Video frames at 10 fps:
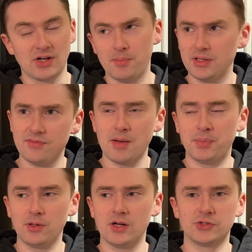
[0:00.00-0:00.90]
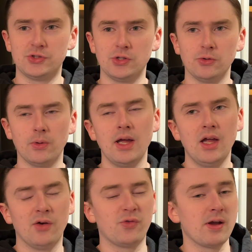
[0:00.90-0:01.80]
I believe that belongs to
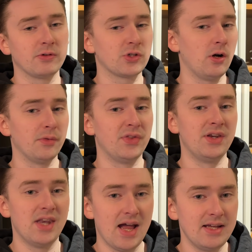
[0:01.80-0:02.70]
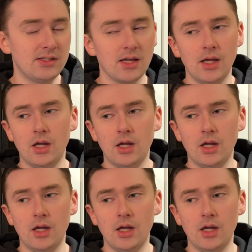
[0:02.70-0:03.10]
a fragrance called The Night,